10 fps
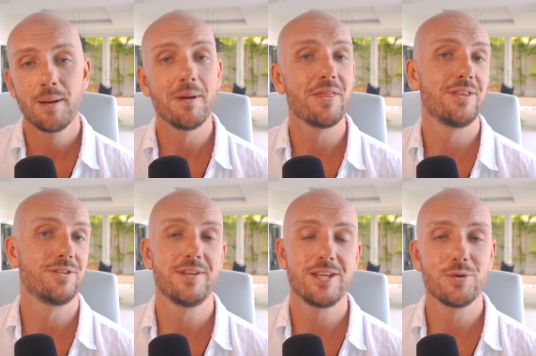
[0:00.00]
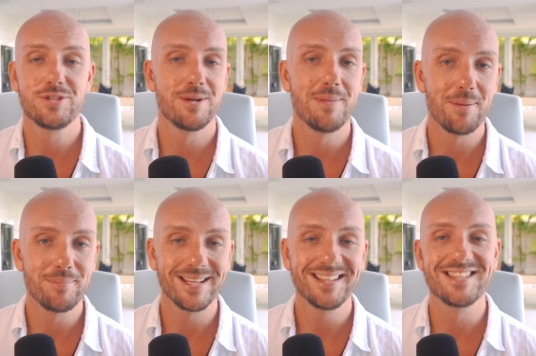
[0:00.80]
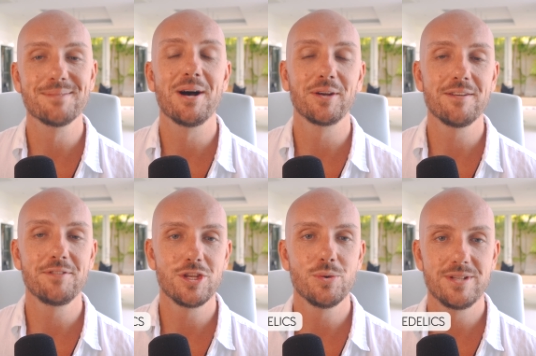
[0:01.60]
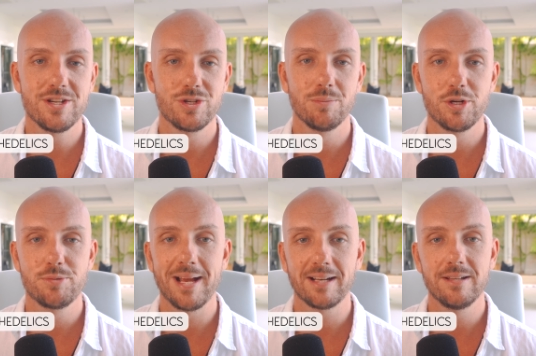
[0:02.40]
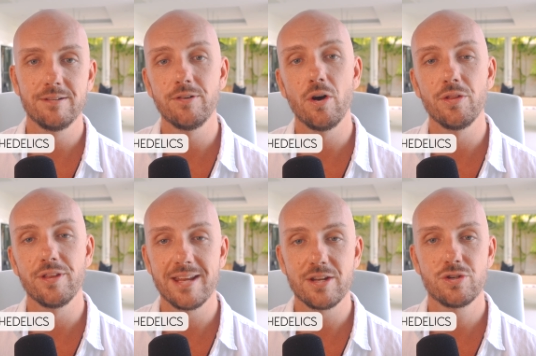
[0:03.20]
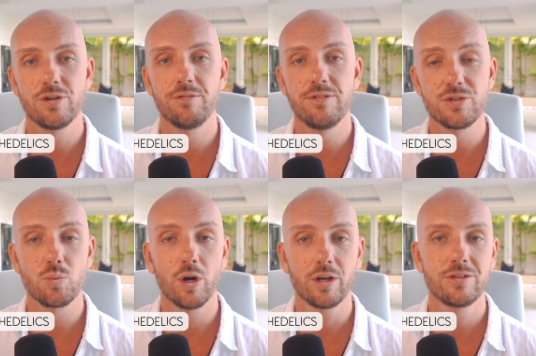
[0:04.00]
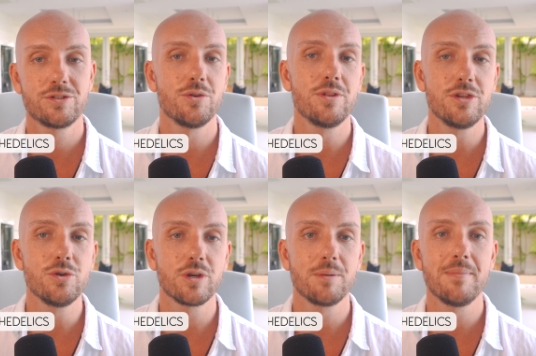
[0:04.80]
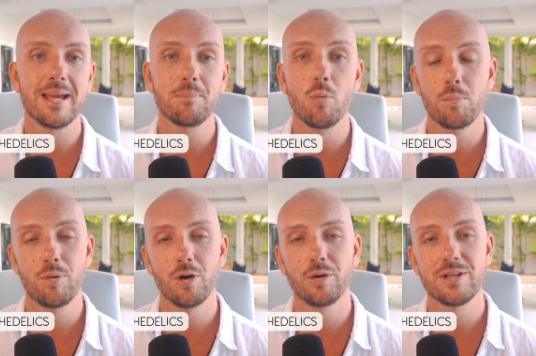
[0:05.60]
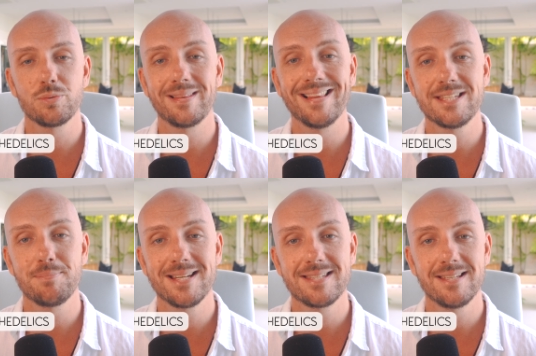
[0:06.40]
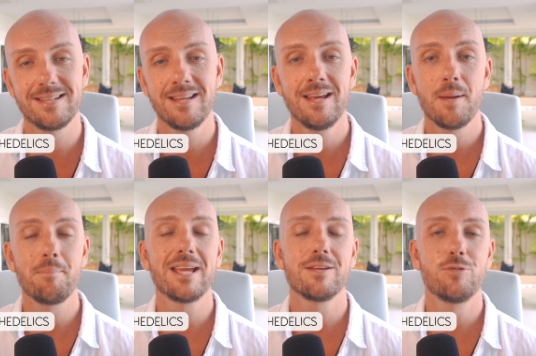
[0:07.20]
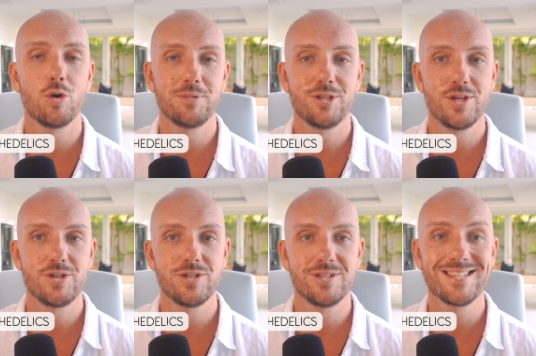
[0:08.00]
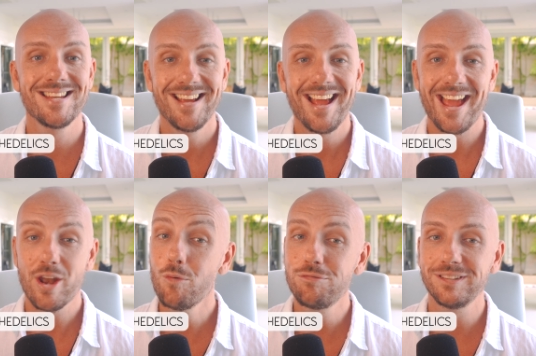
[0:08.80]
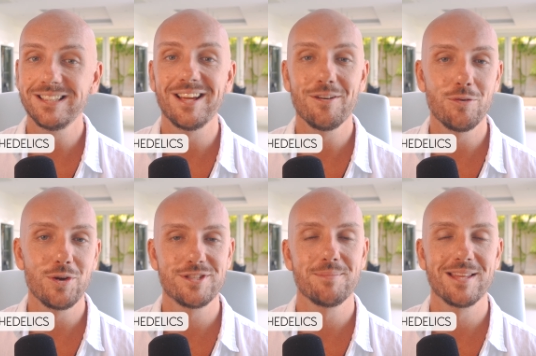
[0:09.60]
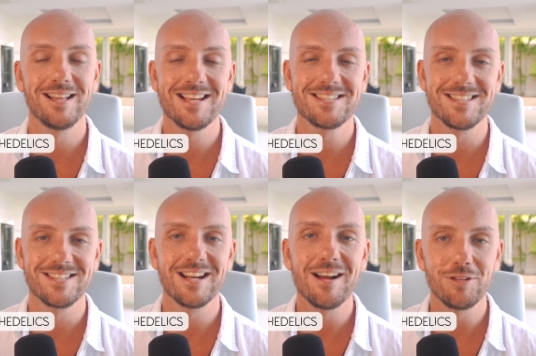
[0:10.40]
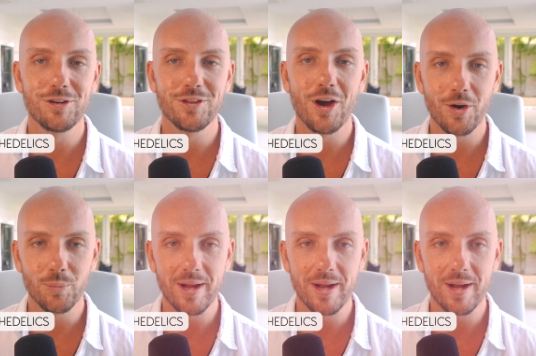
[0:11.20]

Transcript: But this video isn't about me. It's about giving you additional perspective on the nature of this work so that you can make more progress with less medicine, make informed decisions, and hopefully avoid some of the lessons that I've learned the hard